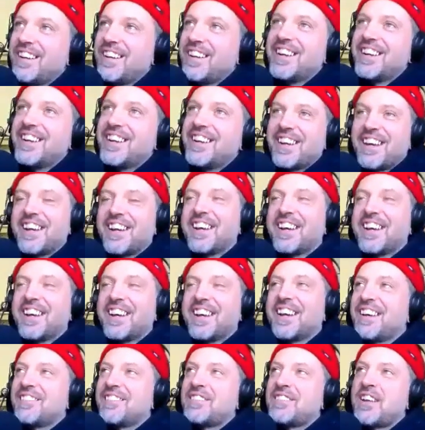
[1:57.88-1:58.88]
yeah,
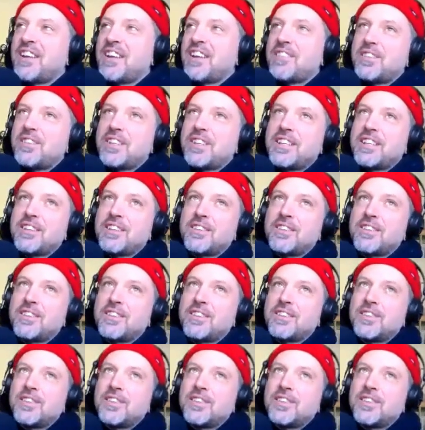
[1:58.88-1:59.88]
I've definitely learned